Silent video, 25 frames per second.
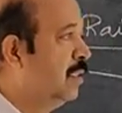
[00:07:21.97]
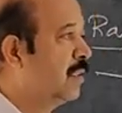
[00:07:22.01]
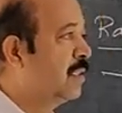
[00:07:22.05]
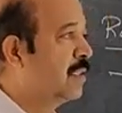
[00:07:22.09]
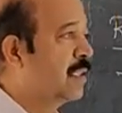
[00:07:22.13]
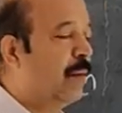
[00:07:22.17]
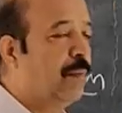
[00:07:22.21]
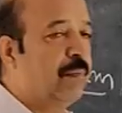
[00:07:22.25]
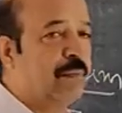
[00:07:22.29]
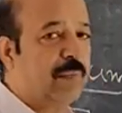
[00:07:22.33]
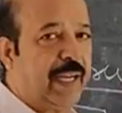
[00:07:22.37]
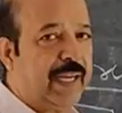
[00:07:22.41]

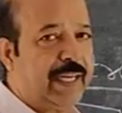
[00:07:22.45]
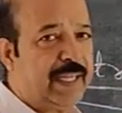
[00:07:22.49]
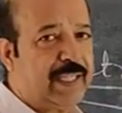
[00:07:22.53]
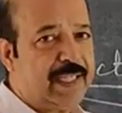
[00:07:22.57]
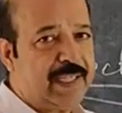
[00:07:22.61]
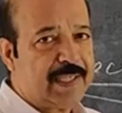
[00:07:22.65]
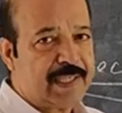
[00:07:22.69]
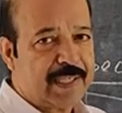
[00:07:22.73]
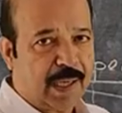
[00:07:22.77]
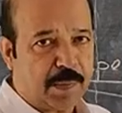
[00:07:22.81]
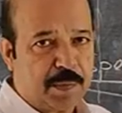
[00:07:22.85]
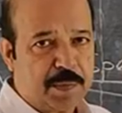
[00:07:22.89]
some light
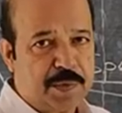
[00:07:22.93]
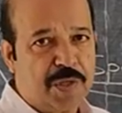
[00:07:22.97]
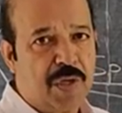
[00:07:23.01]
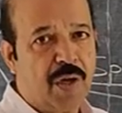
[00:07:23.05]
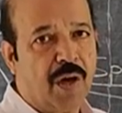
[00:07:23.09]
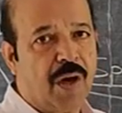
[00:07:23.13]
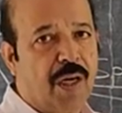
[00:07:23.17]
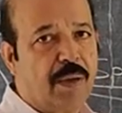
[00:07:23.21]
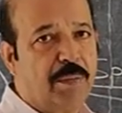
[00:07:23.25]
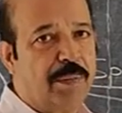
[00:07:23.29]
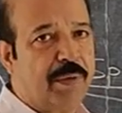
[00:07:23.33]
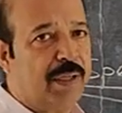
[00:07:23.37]
is
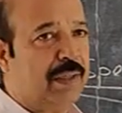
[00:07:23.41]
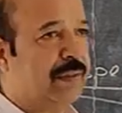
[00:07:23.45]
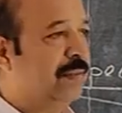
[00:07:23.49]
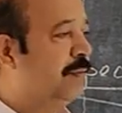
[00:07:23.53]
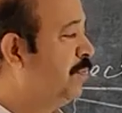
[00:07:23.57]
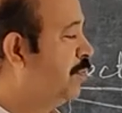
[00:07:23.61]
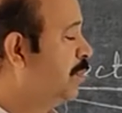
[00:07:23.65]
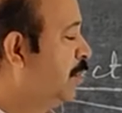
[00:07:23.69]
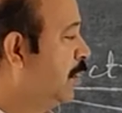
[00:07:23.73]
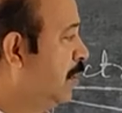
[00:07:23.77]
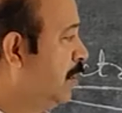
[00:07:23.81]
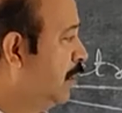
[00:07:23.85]

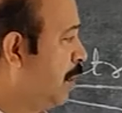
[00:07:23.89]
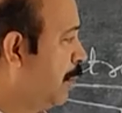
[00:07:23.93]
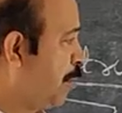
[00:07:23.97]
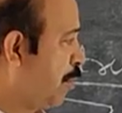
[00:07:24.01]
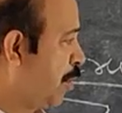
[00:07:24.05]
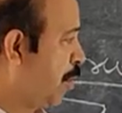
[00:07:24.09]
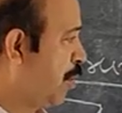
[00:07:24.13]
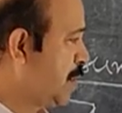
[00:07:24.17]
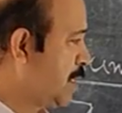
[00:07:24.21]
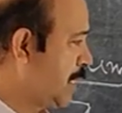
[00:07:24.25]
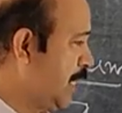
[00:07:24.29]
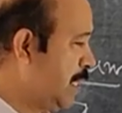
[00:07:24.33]
absorbed in the
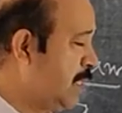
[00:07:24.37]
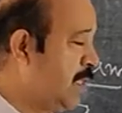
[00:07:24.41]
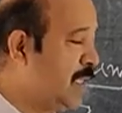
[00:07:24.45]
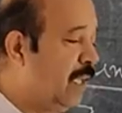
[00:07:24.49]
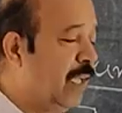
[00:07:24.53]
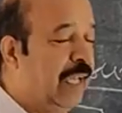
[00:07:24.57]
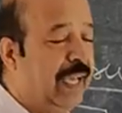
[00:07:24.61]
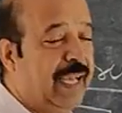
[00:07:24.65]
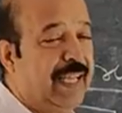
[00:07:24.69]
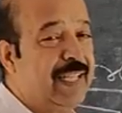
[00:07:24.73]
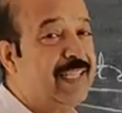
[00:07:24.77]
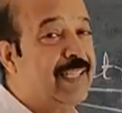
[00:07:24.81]

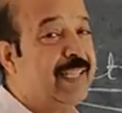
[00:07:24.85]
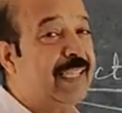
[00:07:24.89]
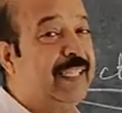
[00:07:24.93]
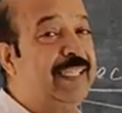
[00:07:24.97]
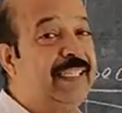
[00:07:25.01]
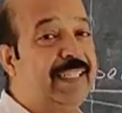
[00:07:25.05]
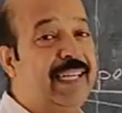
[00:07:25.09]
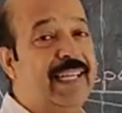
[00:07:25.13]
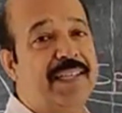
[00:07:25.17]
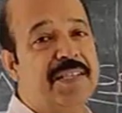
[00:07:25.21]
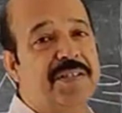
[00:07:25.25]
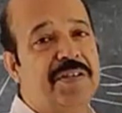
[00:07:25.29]
process. Hence,
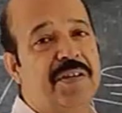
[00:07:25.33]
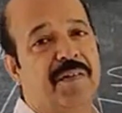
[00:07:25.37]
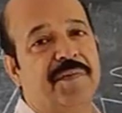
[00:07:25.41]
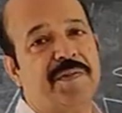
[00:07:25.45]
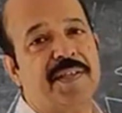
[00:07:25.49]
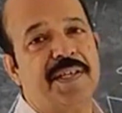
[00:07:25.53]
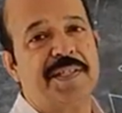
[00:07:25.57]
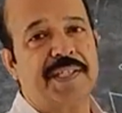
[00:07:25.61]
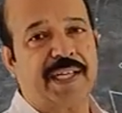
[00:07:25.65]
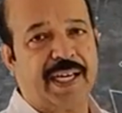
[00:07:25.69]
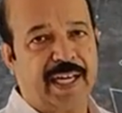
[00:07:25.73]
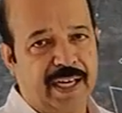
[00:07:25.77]
intensity
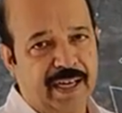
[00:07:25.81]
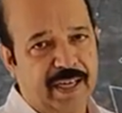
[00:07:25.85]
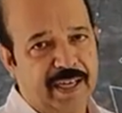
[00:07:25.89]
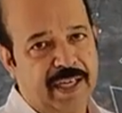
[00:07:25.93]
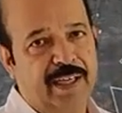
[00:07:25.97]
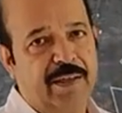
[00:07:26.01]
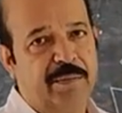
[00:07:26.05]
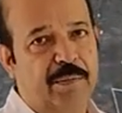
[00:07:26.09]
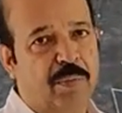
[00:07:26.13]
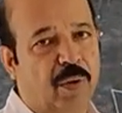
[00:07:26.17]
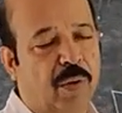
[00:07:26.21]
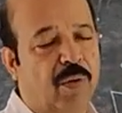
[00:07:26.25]
of the second
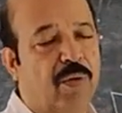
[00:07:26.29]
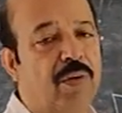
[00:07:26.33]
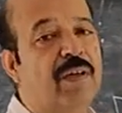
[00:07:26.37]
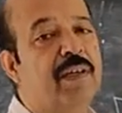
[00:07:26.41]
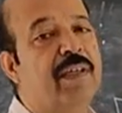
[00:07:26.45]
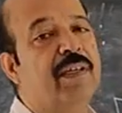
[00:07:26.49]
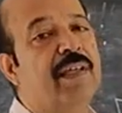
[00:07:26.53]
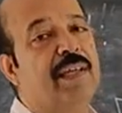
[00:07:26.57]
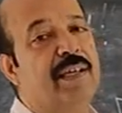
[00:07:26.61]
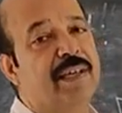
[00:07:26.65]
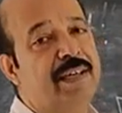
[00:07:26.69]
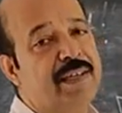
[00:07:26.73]
rainbow
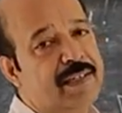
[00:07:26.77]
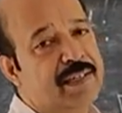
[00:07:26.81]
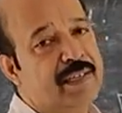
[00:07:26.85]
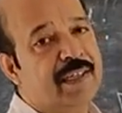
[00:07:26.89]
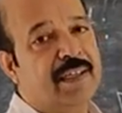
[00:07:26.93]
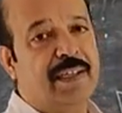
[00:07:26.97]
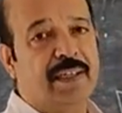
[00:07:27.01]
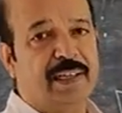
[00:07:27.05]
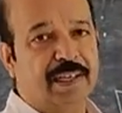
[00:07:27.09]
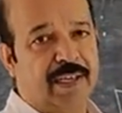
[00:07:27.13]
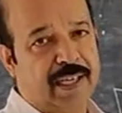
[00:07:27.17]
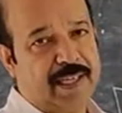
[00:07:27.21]

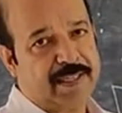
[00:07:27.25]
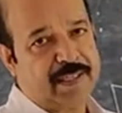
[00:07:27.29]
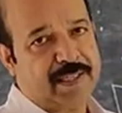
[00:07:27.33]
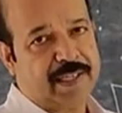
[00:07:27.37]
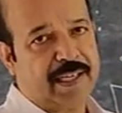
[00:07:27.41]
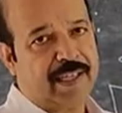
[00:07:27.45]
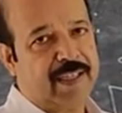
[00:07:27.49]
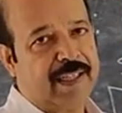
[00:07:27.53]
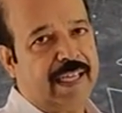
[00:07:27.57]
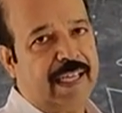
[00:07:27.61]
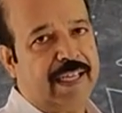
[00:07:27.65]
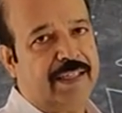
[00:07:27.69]
is
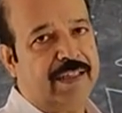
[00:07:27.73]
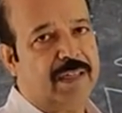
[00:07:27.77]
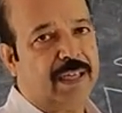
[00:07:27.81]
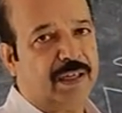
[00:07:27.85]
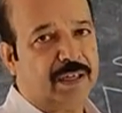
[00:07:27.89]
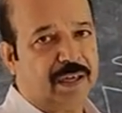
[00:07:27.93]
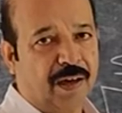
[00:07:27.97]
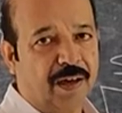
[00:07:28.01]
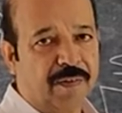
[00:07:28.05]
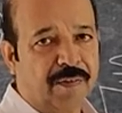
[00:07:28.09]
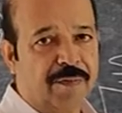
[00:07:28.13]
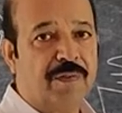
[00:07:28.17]
lesser than
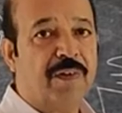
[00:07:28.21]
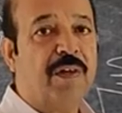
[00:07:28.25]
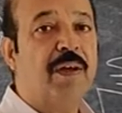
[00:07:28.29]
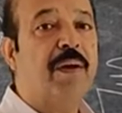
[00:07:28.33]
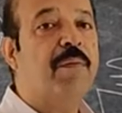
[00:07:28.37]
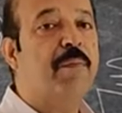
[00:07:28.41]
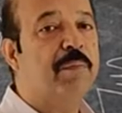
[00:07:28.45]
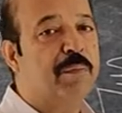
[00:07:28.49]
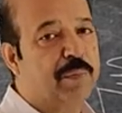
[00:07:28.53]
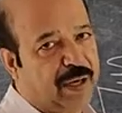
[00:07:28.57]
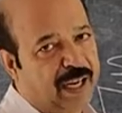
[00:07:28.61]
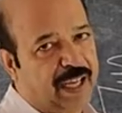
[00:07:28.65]
that
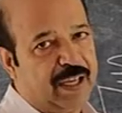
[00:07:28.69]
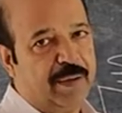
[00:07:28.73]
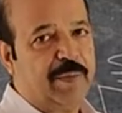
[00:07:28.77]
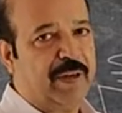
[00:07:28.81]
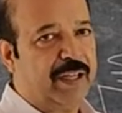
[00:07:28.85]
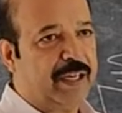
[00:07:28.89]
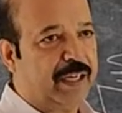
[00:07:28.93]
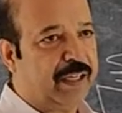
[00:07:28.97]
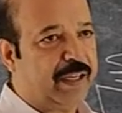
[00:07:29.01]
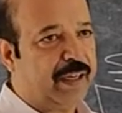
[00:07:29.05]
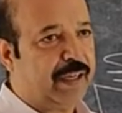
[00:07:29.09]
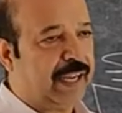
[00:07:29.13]
of
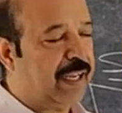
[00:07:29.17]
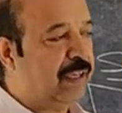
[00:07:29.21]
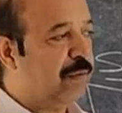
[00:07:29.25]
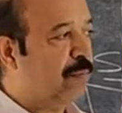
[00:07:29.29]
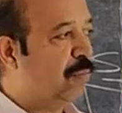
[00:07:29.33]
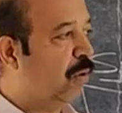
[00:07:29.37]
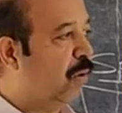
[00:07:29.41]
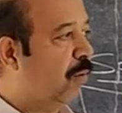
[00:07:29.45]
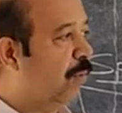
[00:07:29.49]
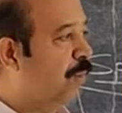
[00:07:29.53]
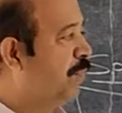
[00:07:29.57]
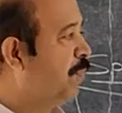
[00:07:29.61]
primary
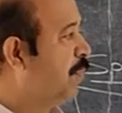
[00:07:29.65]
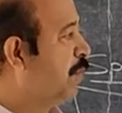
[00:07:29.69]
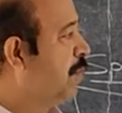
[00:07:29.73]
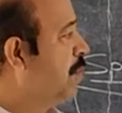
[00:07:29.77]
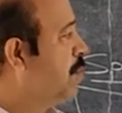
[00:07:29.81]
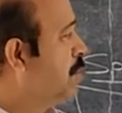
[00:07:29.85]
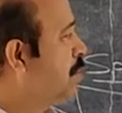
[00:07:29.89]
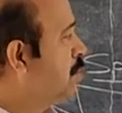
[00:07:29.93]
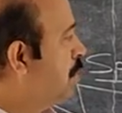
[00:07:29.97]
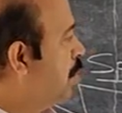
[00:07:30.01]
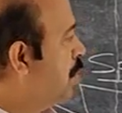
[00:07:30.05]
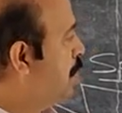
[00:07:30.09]
rainbow.
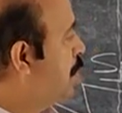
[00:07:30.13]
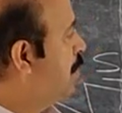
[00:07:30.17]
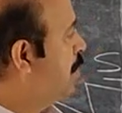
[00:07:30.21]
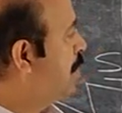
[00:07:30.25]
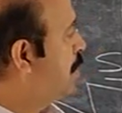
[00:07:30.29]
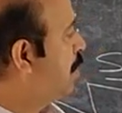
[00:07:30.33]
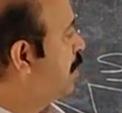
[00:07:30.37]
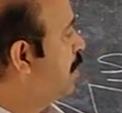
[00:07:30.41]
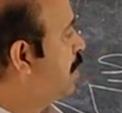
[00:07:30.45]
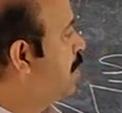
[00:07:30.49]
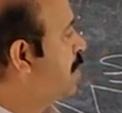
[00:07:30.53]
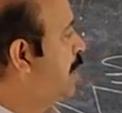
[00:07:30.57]

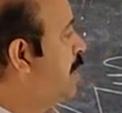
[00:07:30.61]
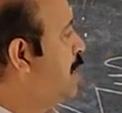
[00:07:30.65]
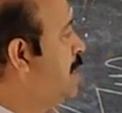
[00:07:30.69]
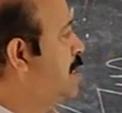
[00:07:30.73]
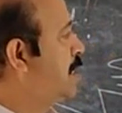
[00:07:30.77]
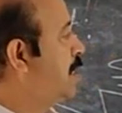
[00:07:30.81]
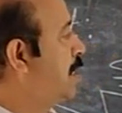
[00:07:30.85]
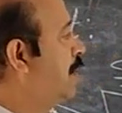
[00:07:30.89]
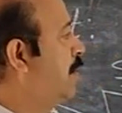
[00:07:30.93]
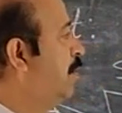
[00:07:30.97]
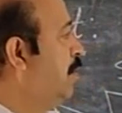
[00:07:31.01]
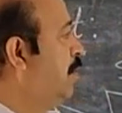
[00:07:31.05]
So this
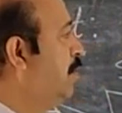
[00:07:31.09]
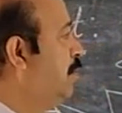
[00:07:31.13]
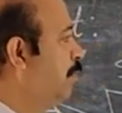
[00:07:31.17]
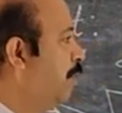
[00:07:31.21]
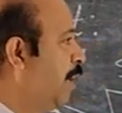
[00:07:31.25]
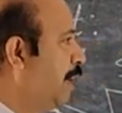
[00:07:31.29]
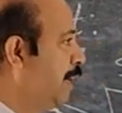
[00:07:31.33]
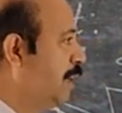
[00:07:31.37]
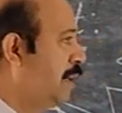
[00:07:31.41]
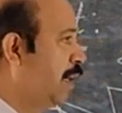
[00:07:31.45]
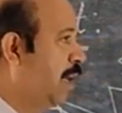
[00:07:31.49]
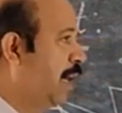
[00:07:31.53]
is
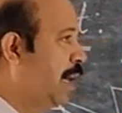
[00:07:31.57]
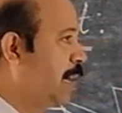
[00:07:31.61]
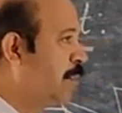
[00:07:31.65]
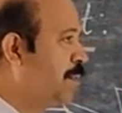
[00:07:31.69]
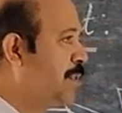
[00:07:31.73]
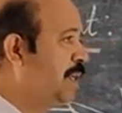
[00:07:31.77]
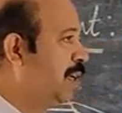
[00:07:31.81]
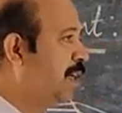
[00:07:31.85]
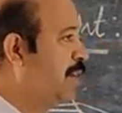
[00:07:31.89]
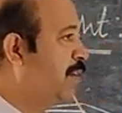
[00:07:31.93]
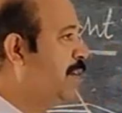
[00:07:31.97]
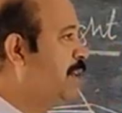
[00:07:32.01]
one
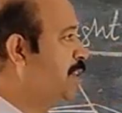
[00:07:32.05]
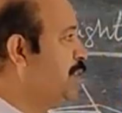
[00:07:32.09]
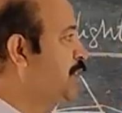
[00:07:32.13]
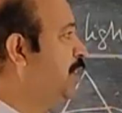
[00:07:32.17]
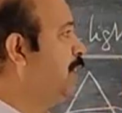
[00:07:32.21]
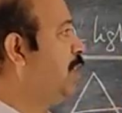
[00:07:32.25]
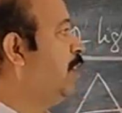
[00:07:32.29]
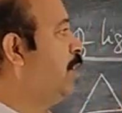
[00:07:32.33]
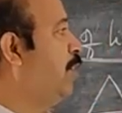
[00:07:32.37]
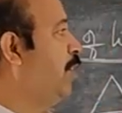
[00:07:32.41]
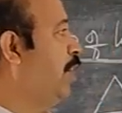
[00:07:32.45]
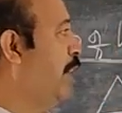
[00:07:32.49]

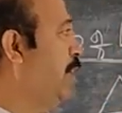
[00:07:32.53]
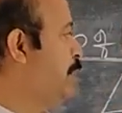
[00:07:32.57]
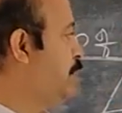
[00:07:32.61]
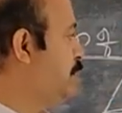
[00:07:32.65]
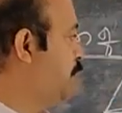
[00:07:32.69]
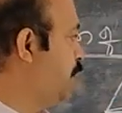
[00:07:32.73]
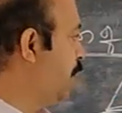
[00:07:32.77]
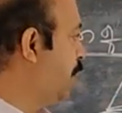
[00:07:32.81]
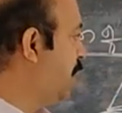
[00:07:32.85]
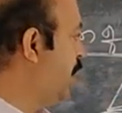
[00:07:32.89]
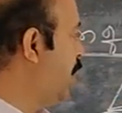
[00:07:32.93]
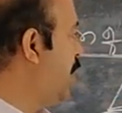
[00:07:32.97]
observation in
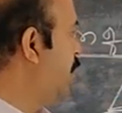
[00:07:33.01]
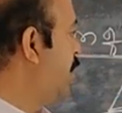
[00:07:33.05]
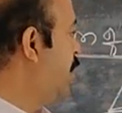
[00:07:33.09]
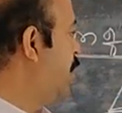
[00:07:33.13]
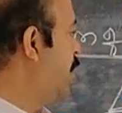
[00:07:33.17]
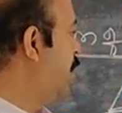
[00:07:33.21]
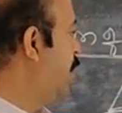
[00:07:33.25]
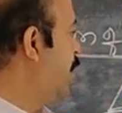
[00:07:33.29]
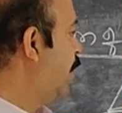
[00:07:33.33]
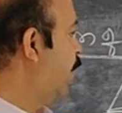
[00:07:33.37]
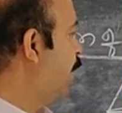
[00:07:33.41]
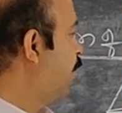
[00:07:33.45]

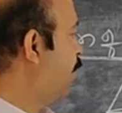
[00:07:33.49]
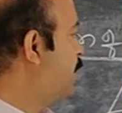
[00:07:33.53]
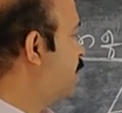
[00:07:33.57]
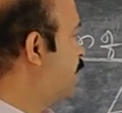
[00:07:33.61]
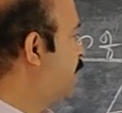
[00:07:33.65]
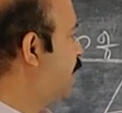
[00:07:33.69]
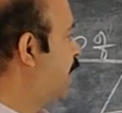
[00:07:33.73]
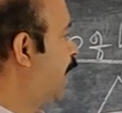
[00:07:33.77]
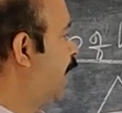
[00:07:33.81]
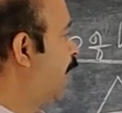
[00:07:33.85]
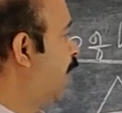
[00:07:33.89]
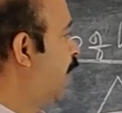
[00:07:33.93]
nature of
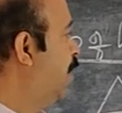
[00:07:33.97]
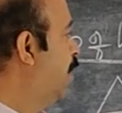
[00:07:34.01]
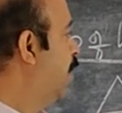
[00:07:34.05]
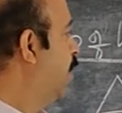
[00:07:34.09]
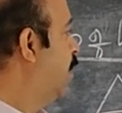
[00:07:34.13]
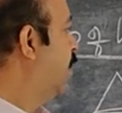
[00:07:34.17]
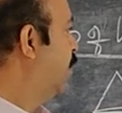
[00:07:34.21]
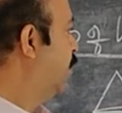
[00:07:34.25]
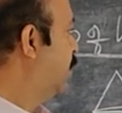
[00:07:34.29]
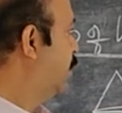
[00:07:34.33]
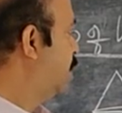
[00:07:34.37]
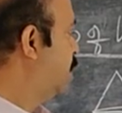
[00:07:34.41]

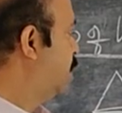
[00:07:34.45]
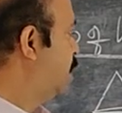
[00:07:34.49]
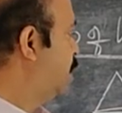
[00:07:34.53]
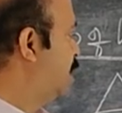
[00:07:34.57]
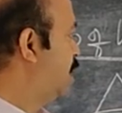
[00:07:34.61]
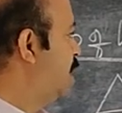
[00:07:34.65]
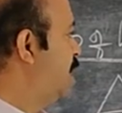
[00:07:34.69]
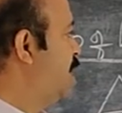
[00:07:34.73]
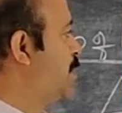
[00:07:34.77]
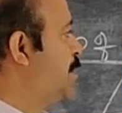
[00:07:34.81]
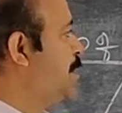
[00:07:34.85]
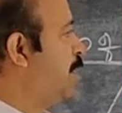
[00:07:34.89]

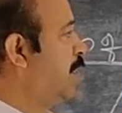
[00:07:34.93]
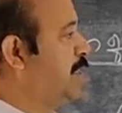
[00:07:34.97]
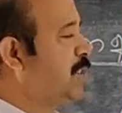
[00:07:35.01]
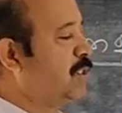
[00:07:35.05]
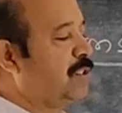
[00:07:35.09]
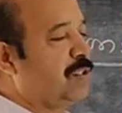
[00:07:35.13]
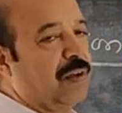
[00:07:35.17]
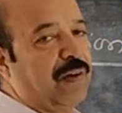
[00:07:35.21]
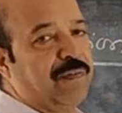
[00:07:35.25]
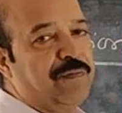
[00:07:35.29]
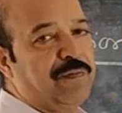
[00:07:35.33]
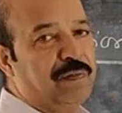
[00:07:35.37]
this
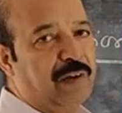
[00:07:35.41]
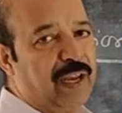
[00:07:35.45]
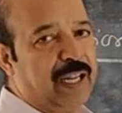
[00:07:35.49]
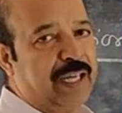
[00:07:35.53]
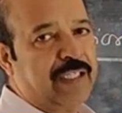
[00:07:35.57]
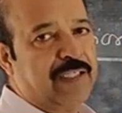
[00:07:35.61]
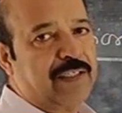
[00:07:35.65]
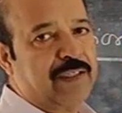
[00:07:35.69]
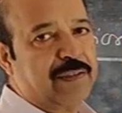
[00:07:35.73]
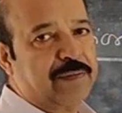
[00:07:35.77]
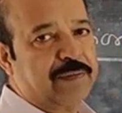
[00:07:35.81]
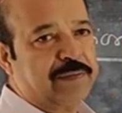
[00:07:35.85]
dispersion of
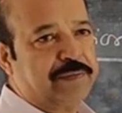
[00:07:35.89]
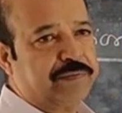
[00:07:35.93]
light.